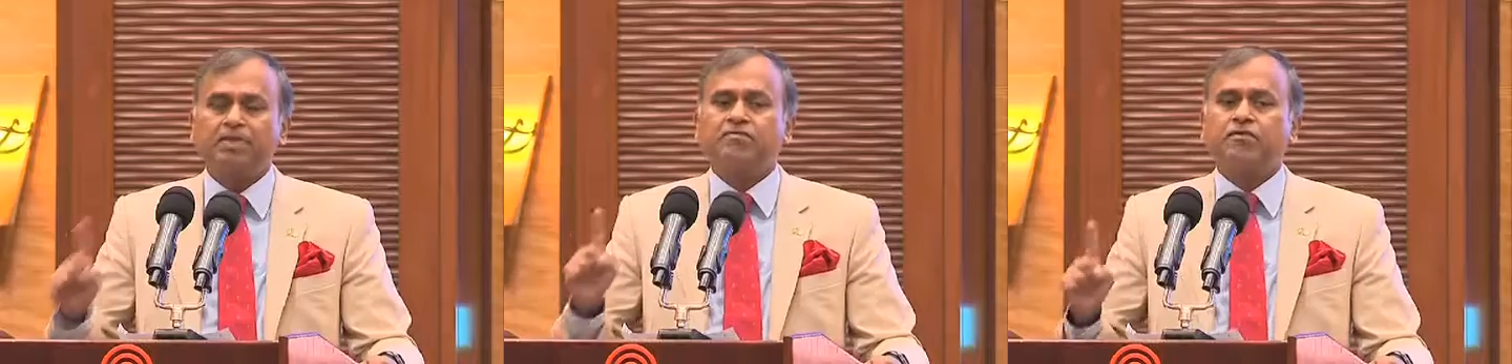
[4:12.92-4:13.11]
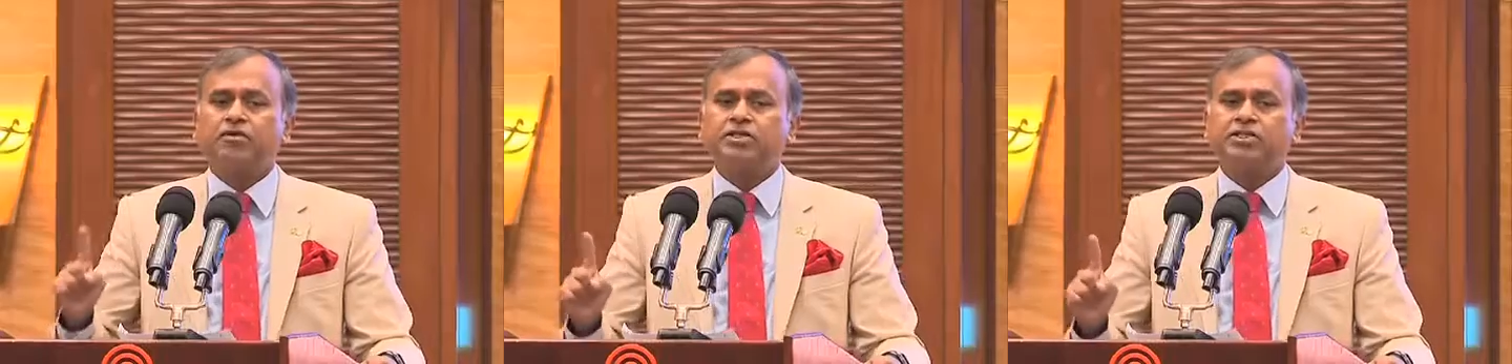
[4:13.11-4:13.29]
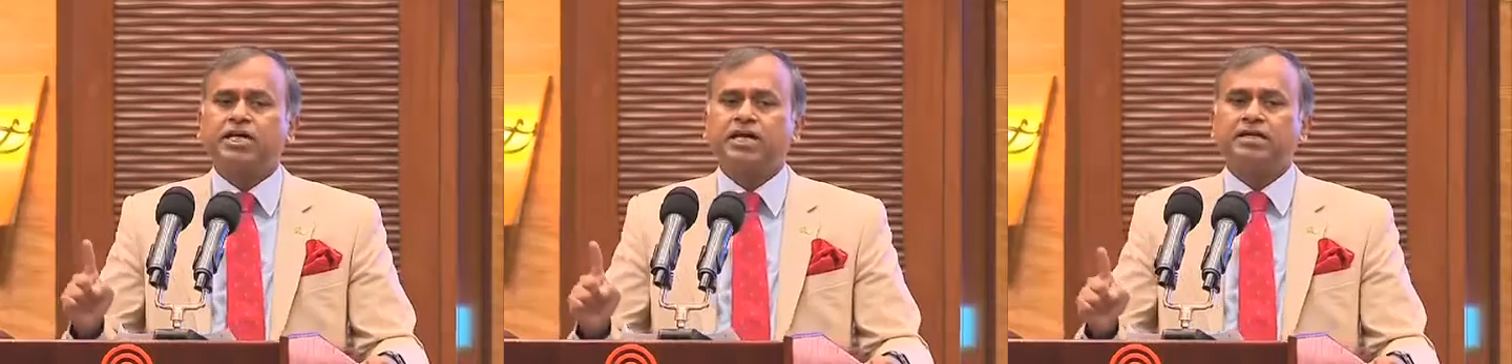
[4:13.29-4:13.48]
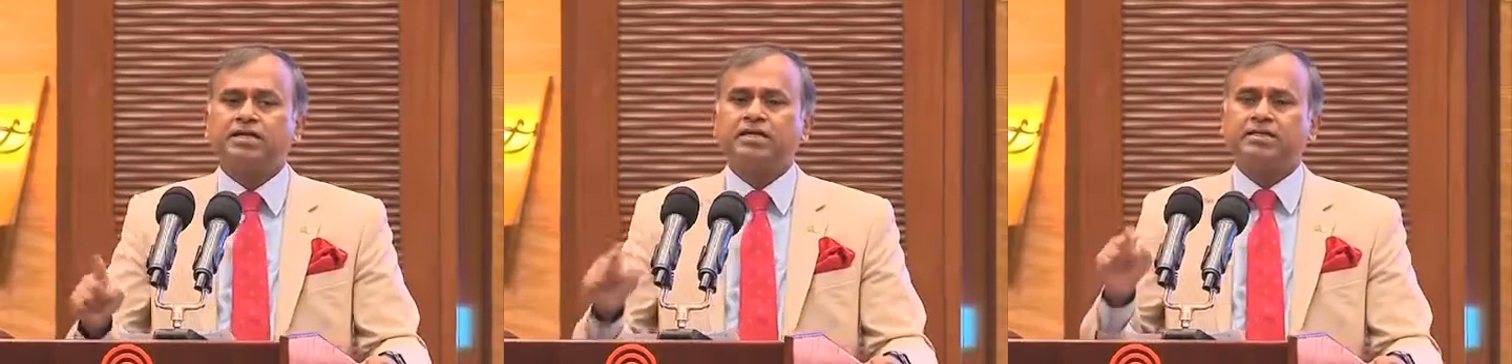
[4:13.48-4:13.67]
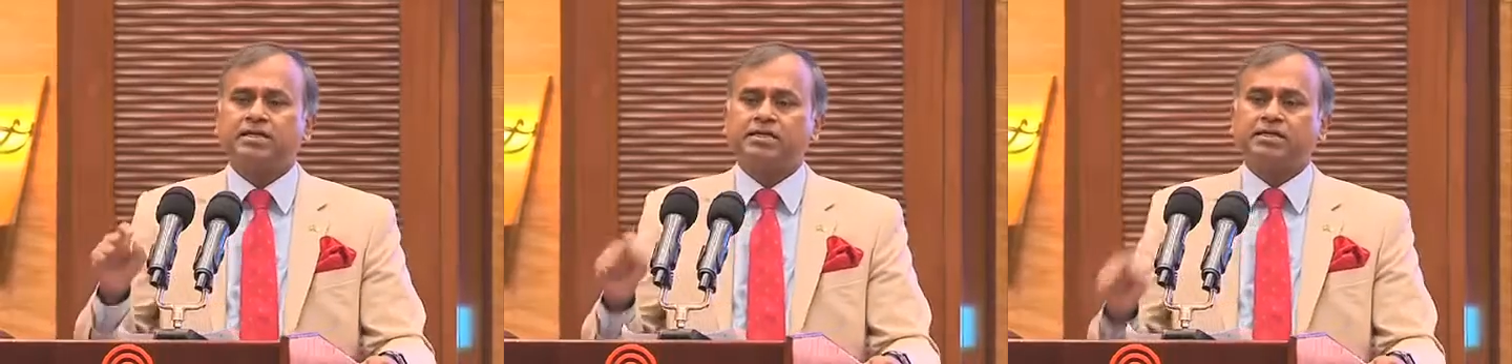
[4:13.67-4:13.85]
Big Four
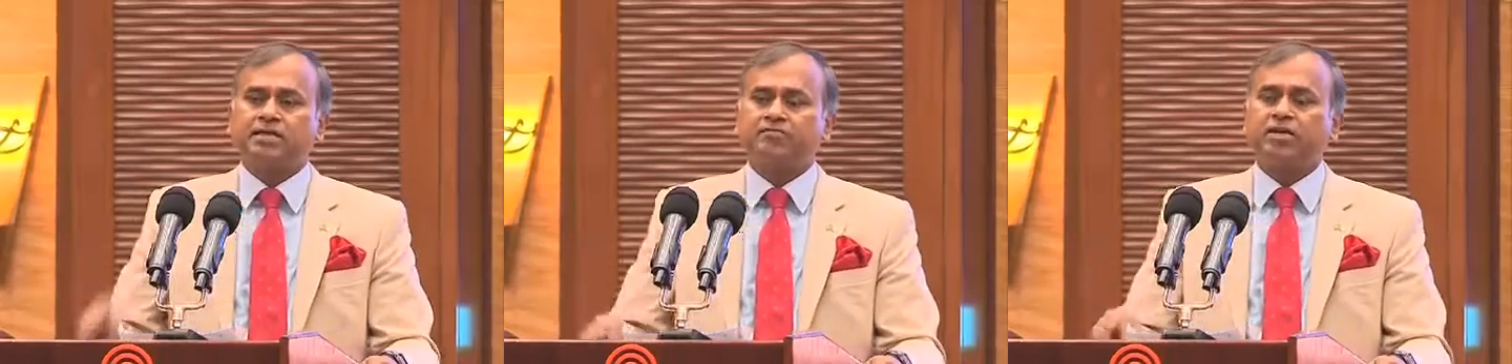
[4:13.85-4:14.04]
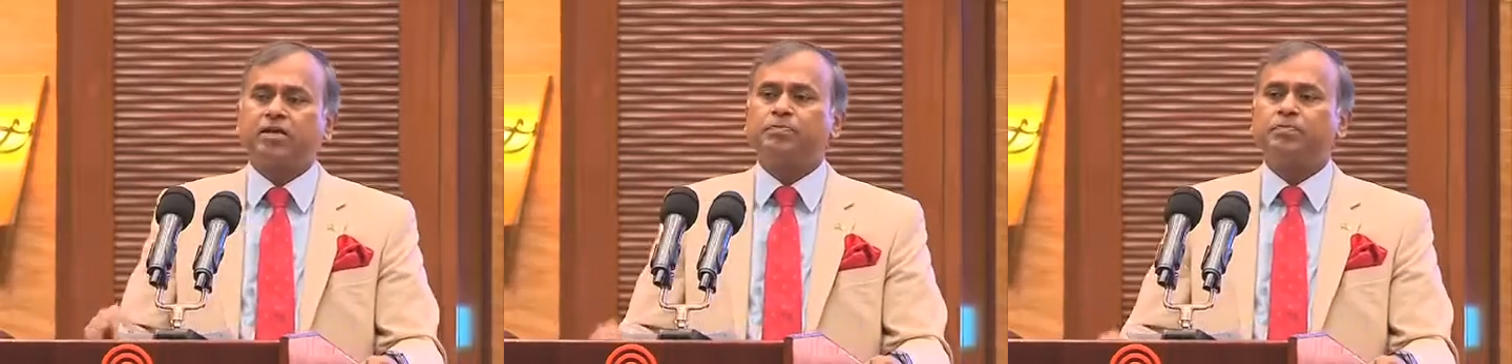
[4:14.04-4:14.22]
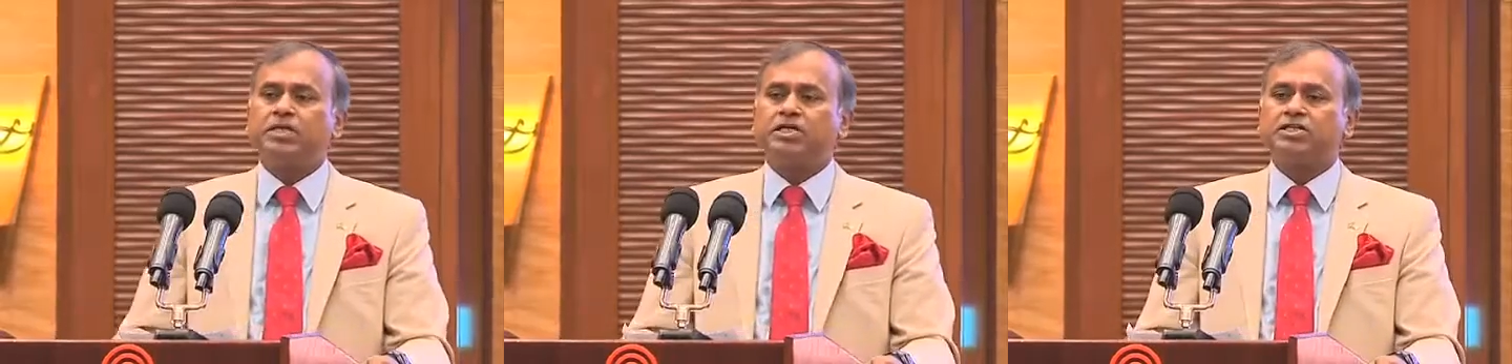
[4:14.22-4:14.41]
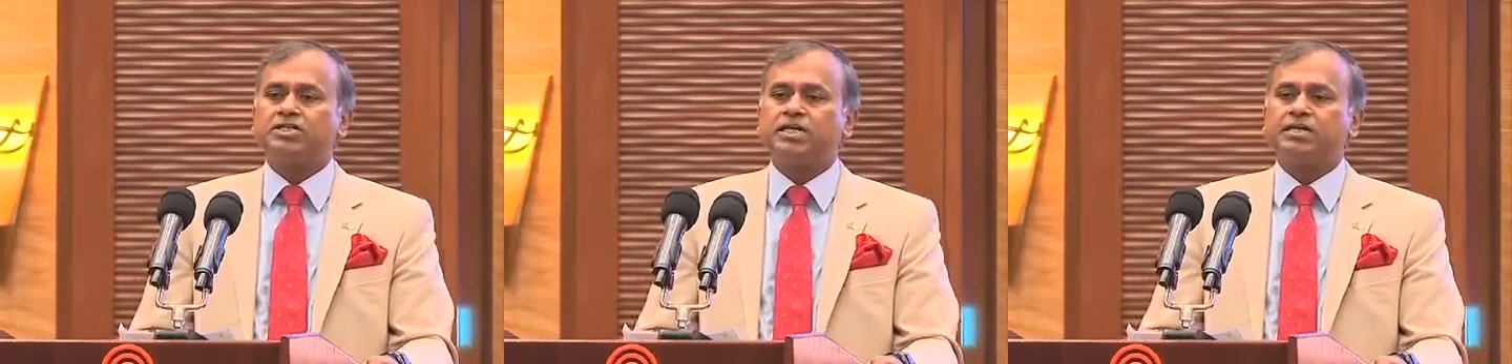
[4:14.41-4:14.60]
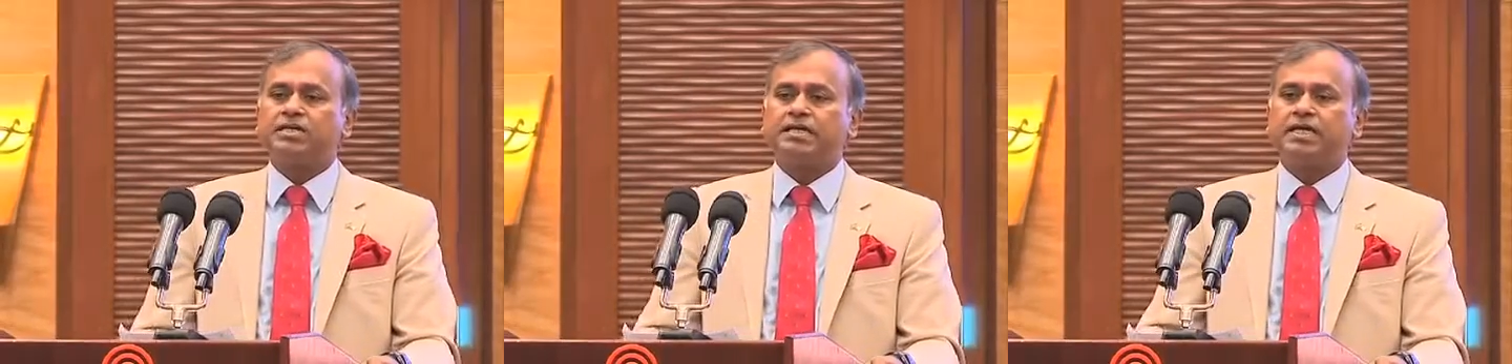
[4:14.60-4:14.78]
agenda, the development
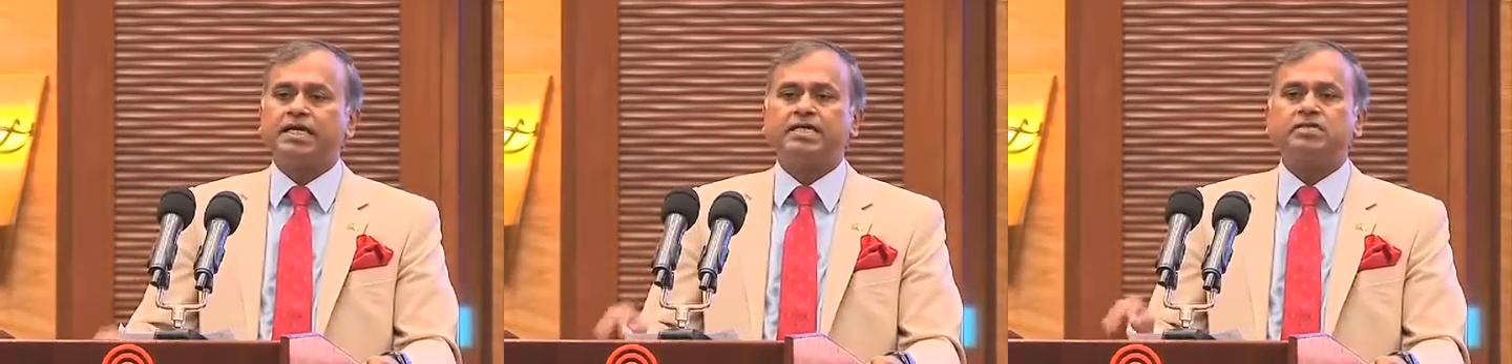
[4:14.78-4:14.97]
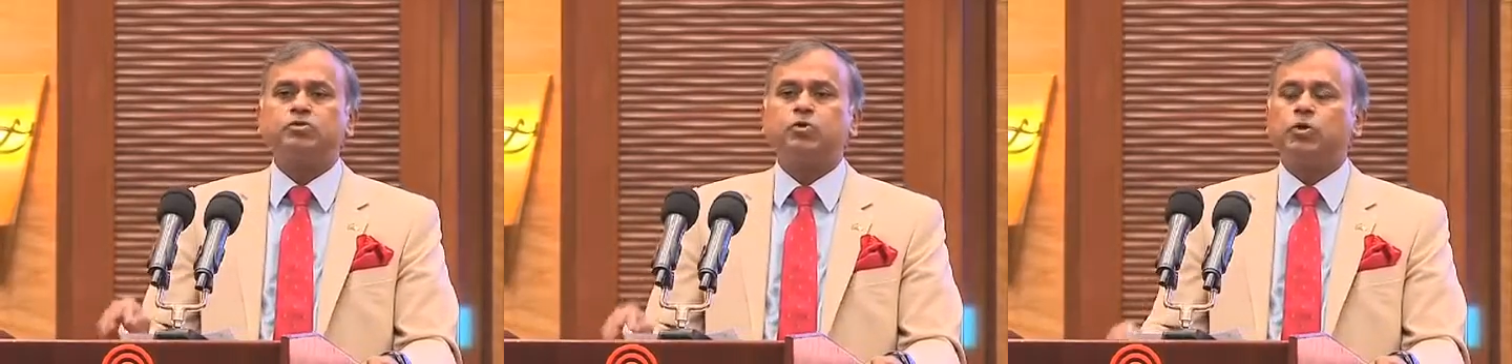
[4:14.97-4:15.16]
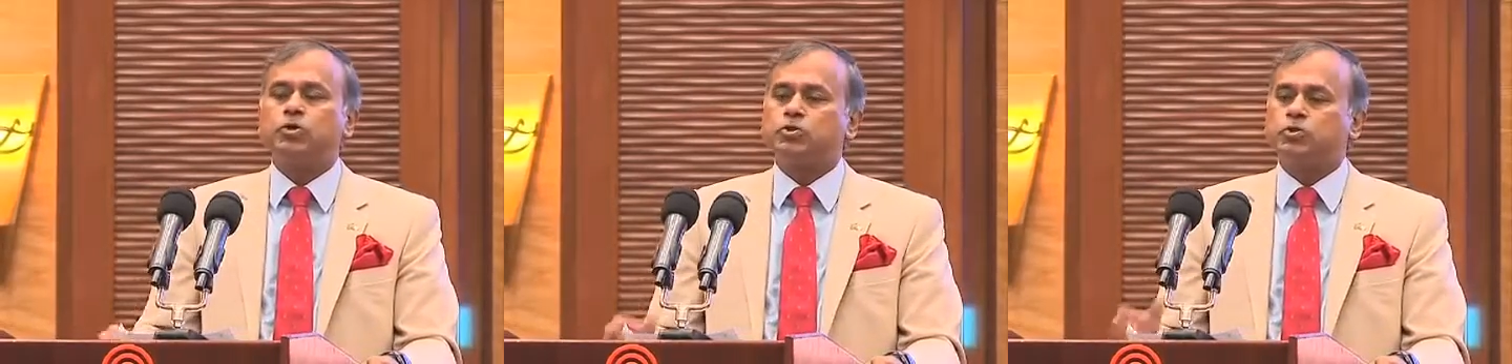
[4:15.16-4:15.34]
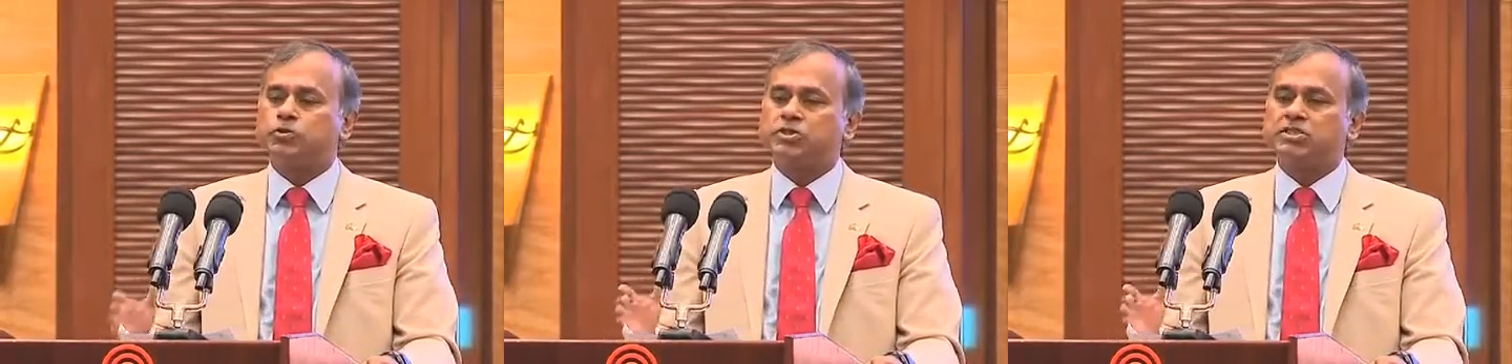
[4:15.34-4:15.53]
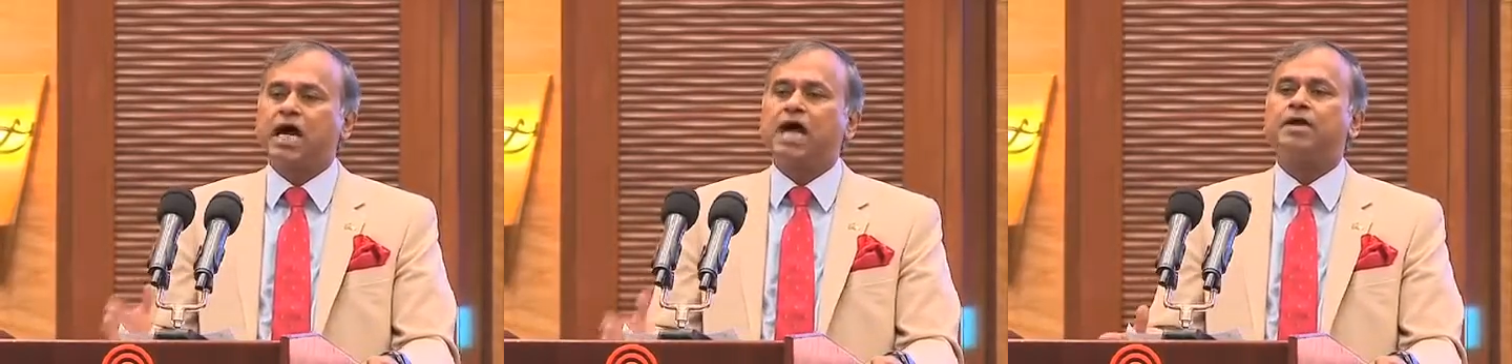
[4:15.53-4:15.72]
agenda, is going
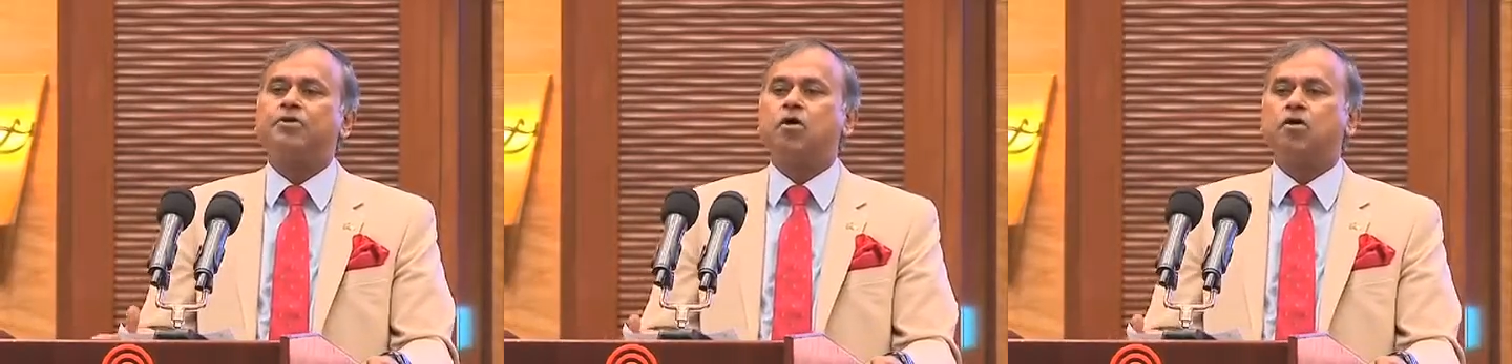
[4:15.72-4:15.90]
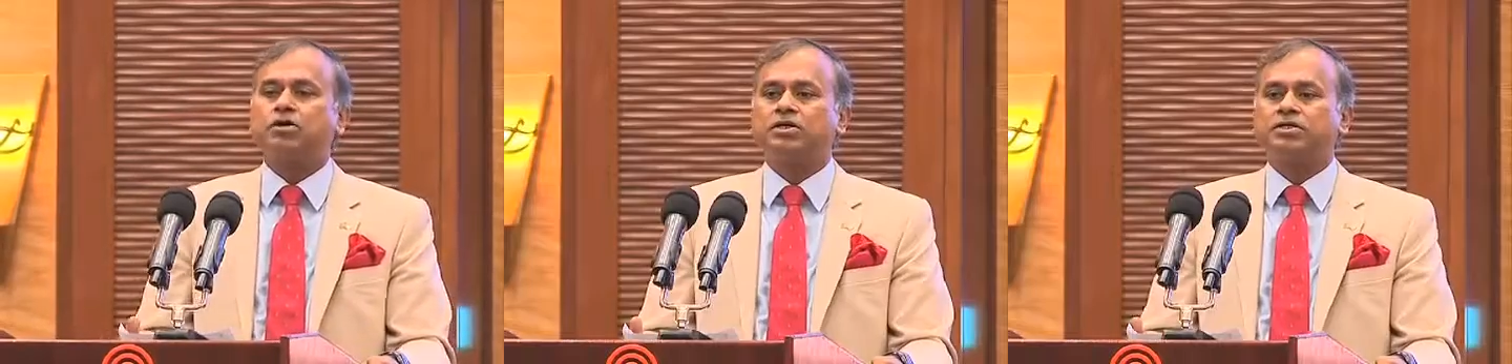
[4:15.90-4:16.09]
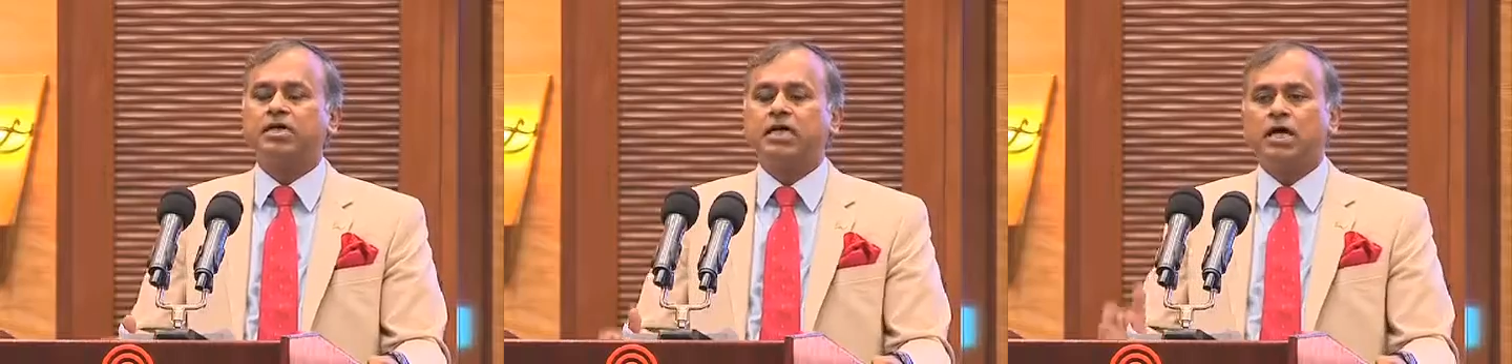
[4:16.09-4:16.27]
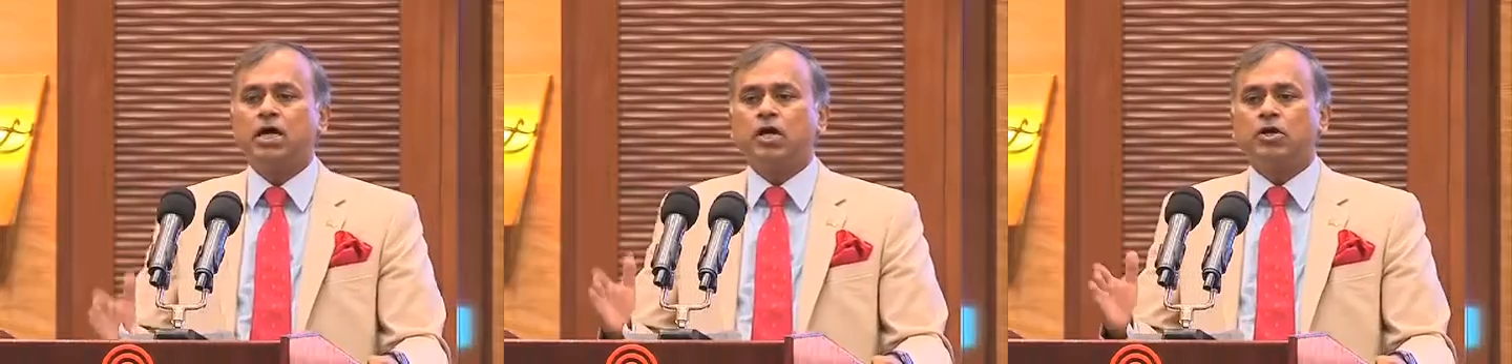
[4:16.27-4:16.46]
to skyrocket